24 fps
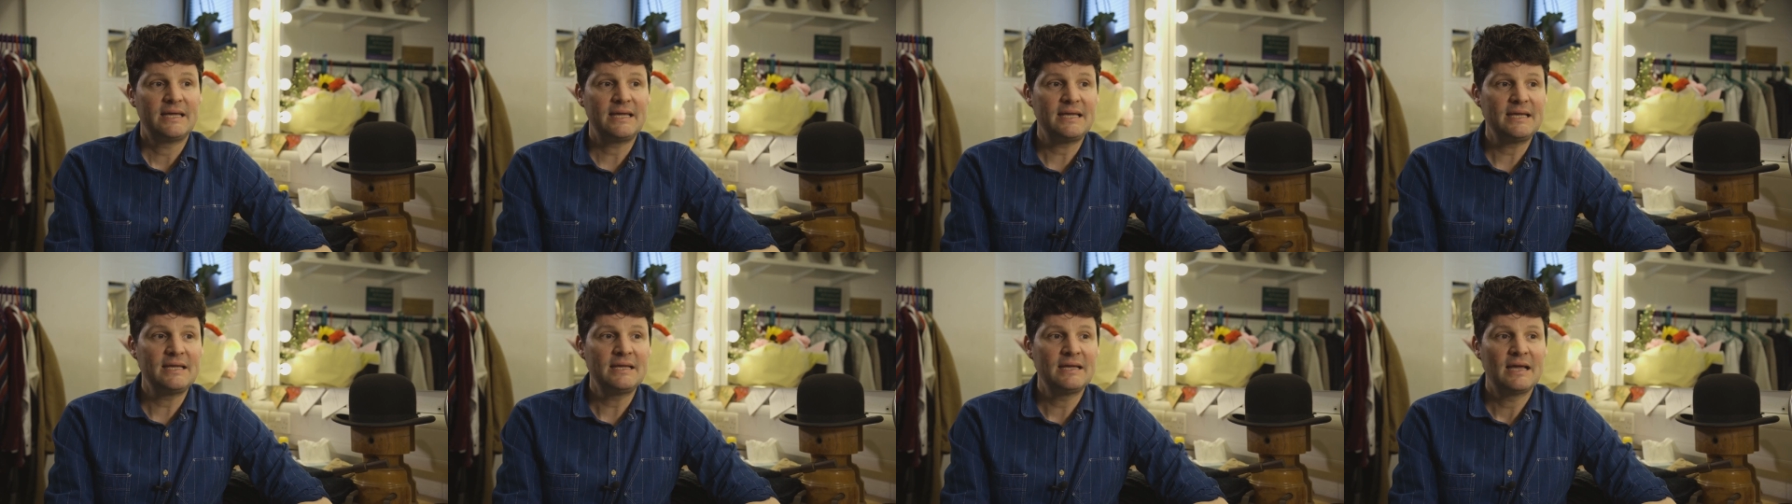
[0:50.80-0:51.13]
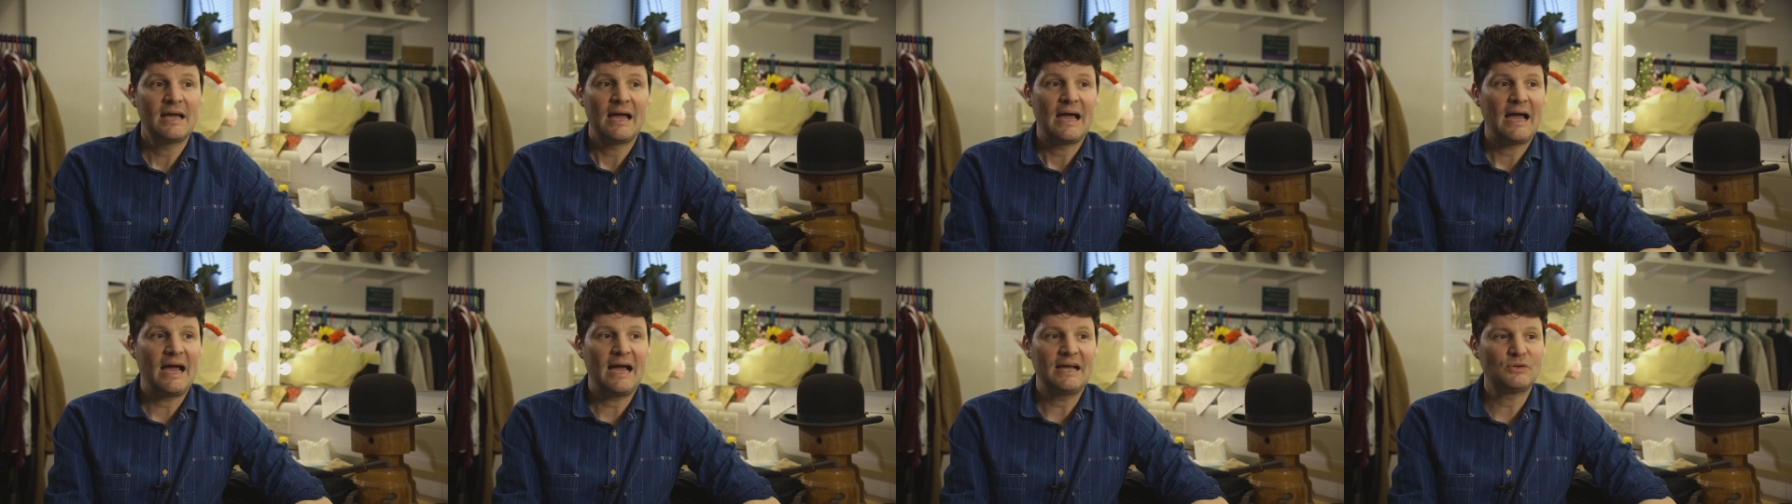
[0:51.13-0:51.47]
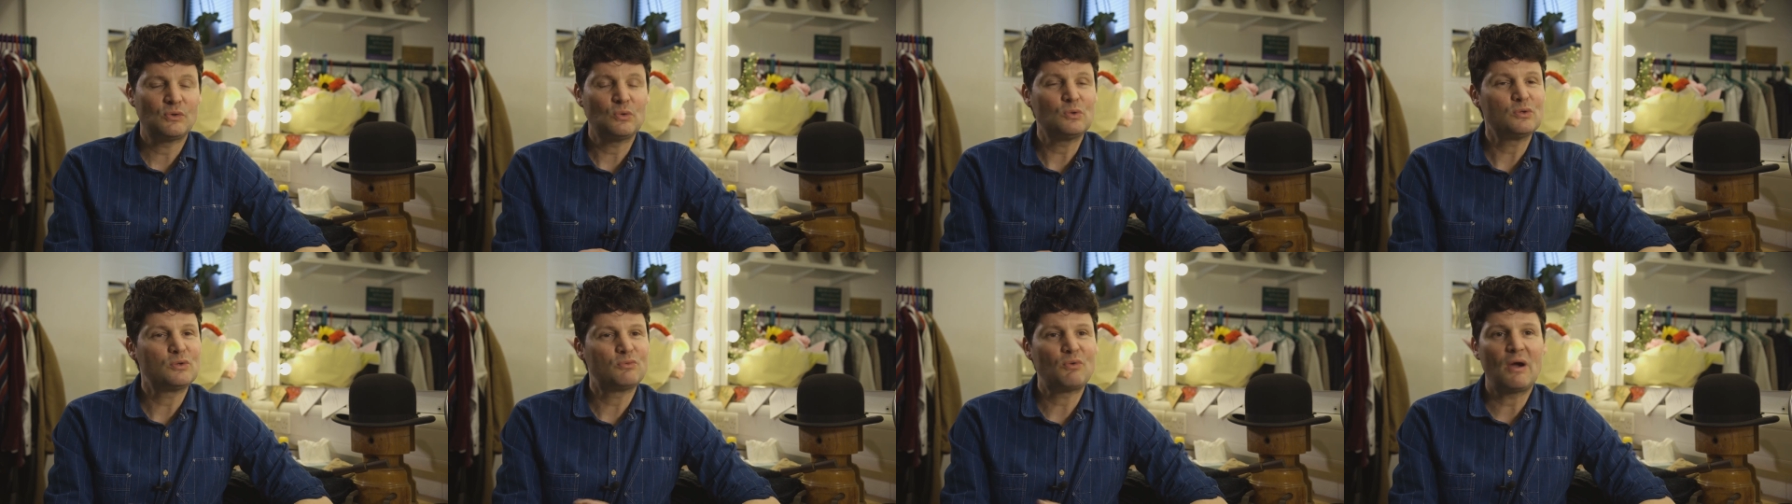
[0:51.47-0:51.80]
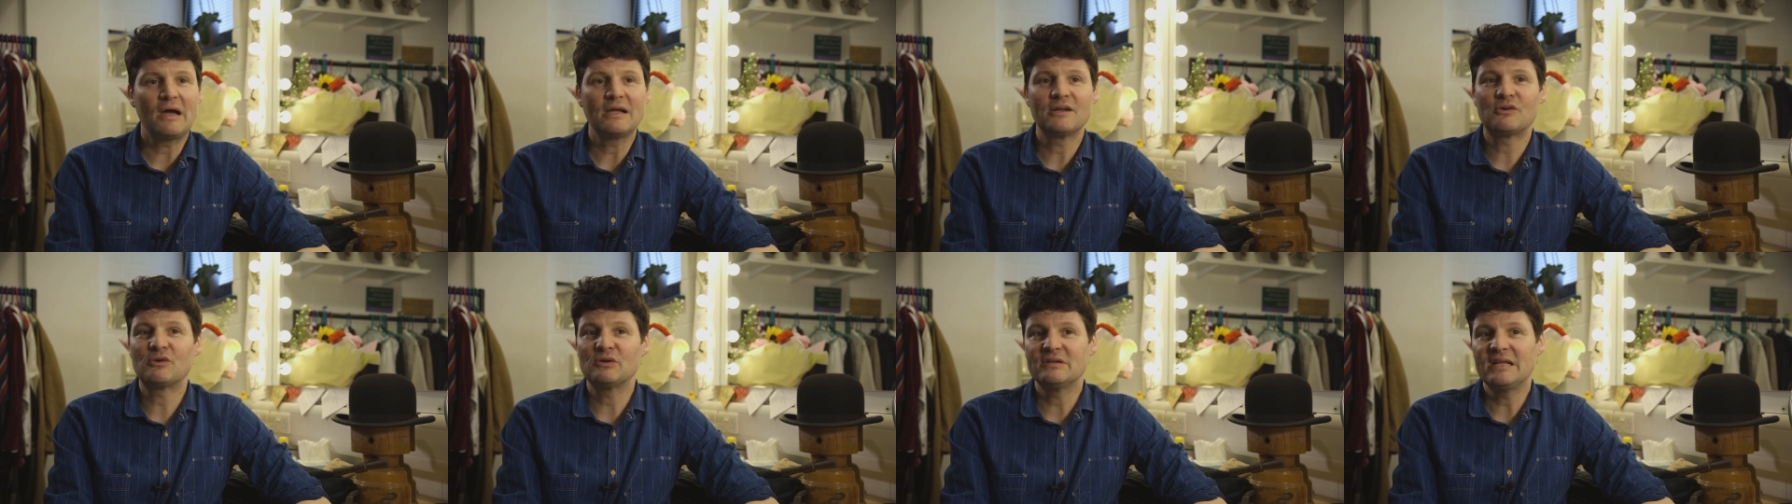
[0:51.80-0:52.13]
He had all the
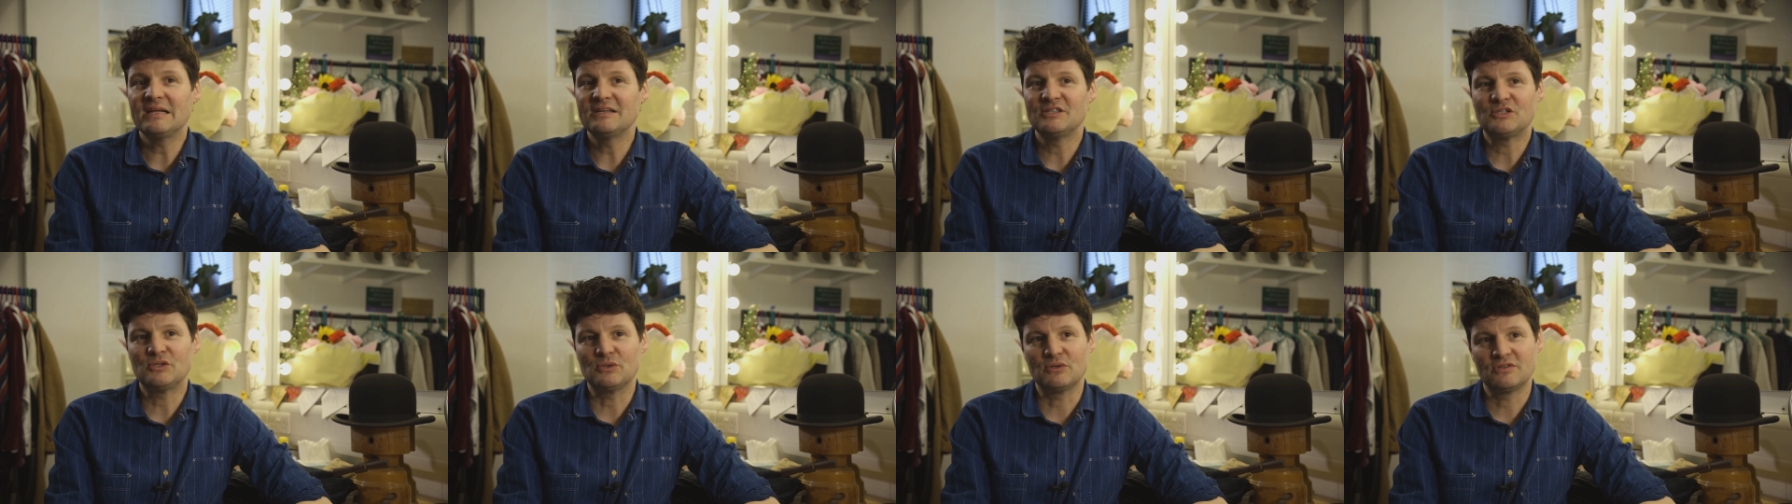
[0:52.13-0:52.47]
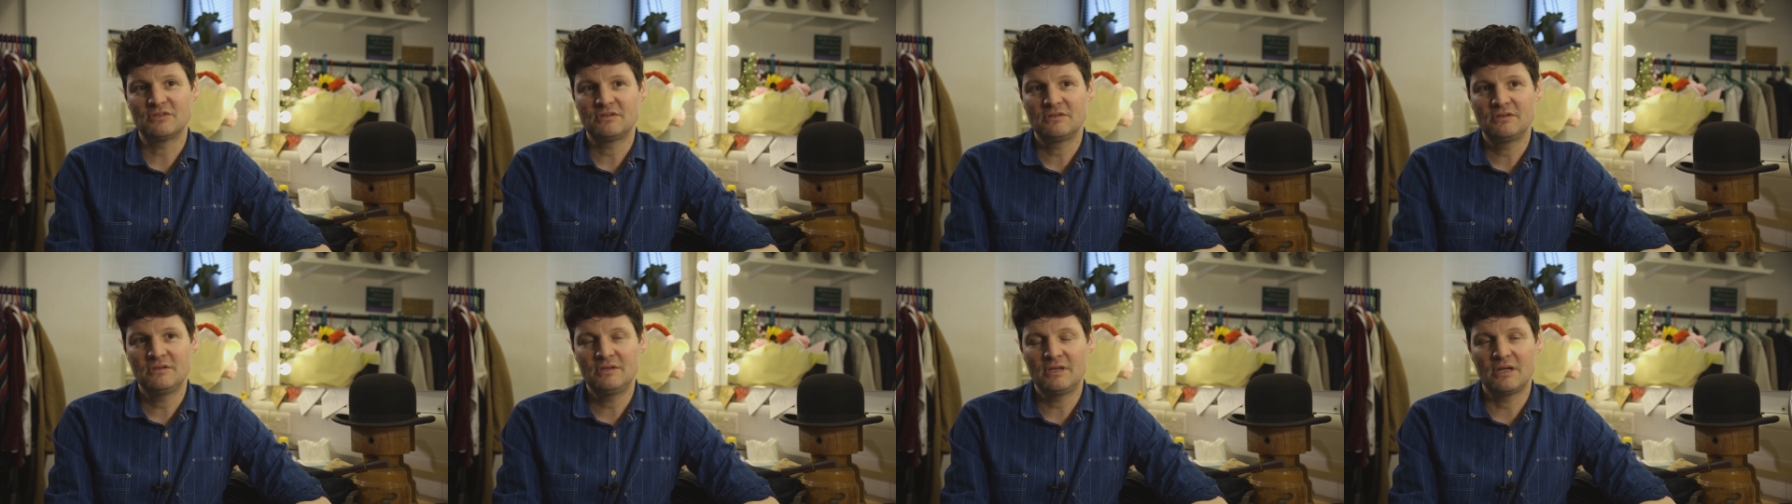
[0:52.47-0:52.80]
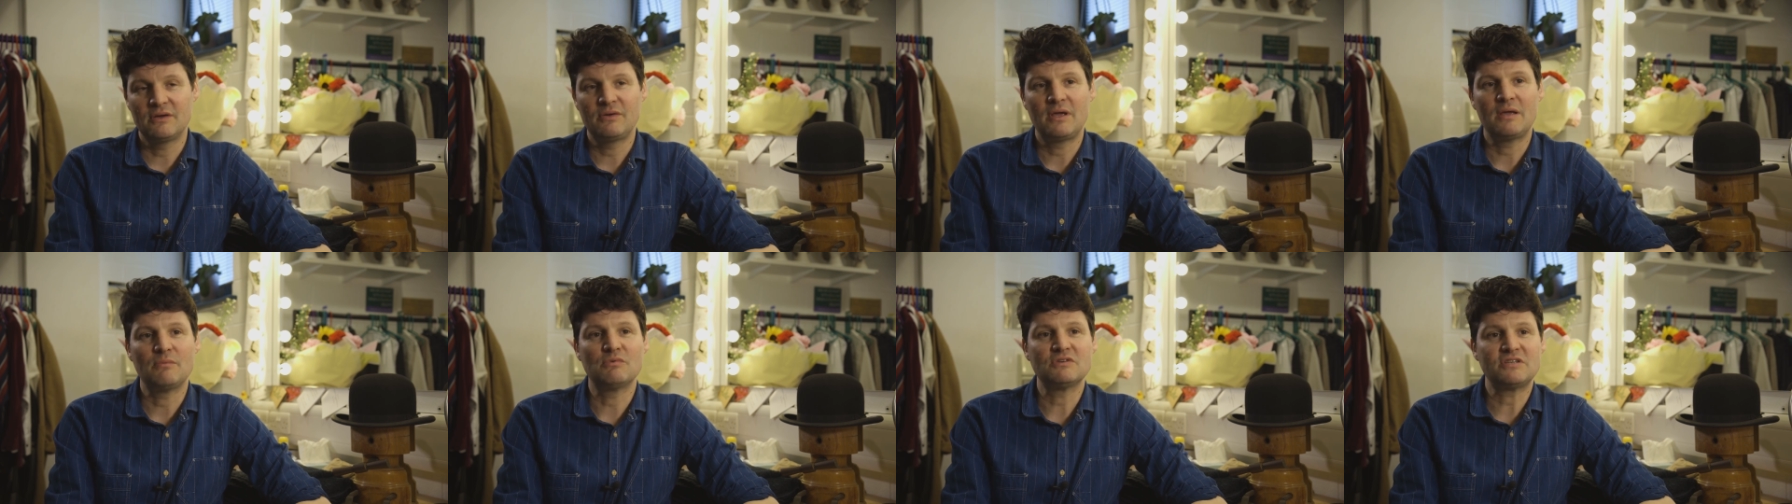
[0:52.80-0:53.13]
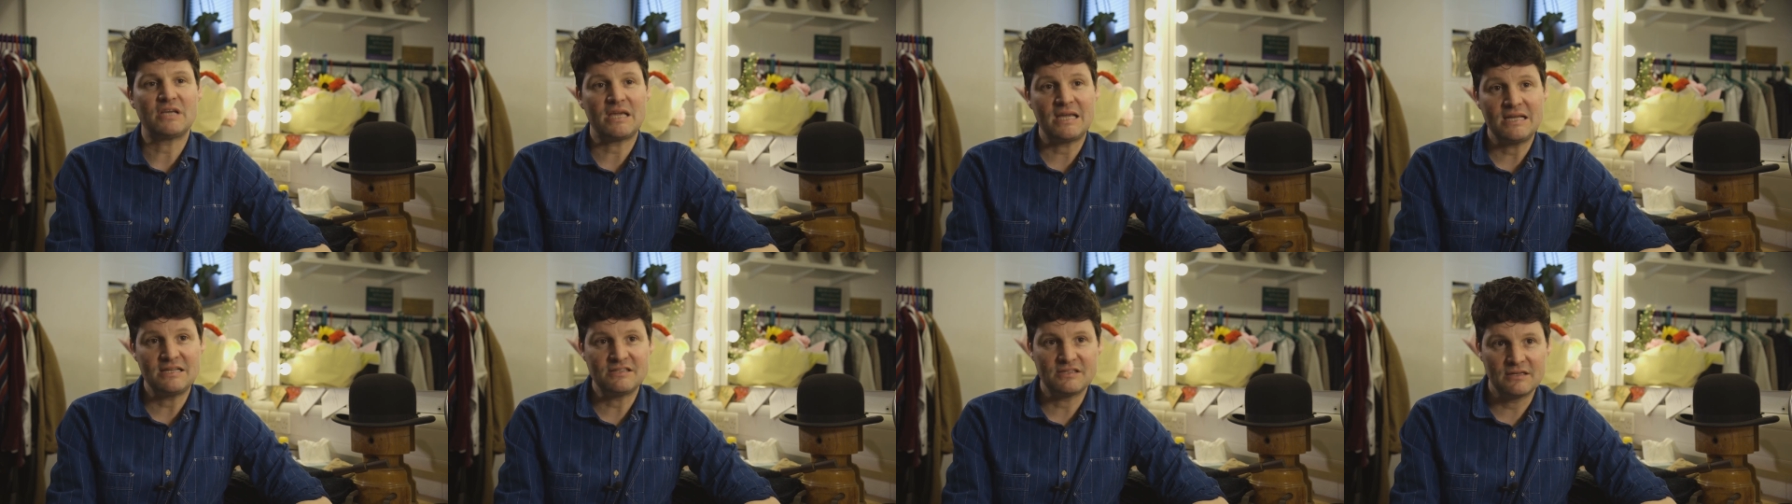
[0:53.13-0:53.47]
right credentials. You know, he was
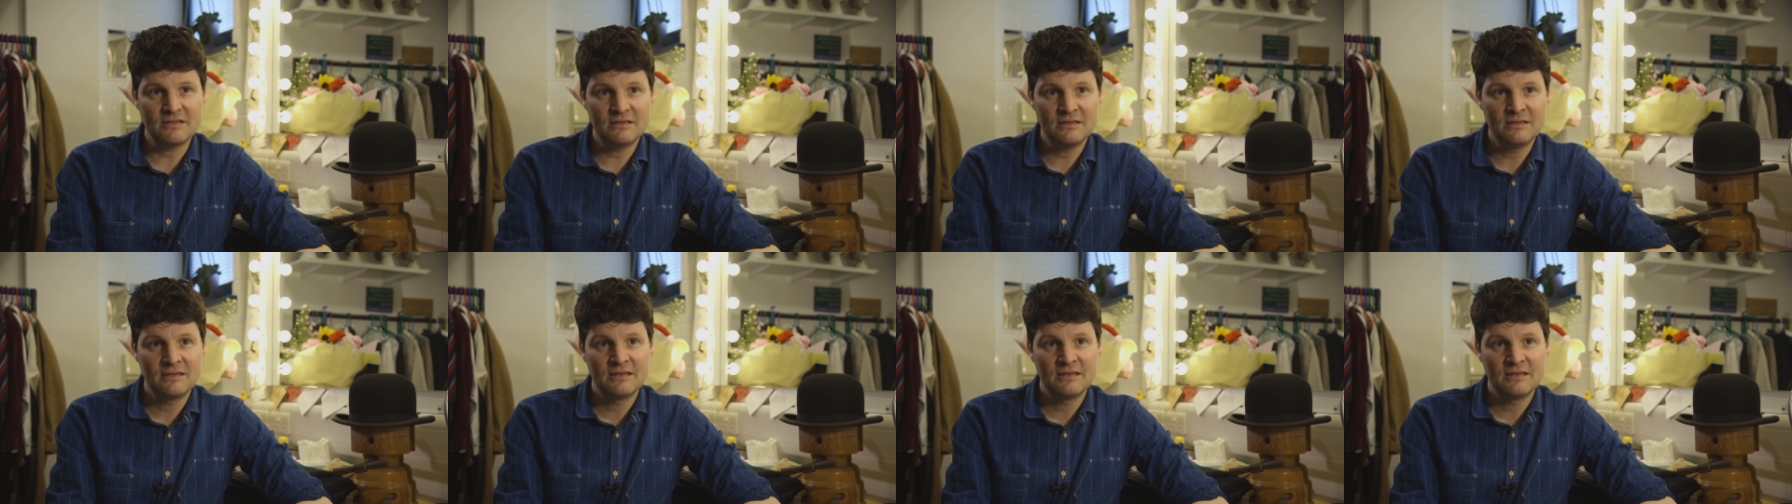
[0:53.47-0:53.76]
Eton,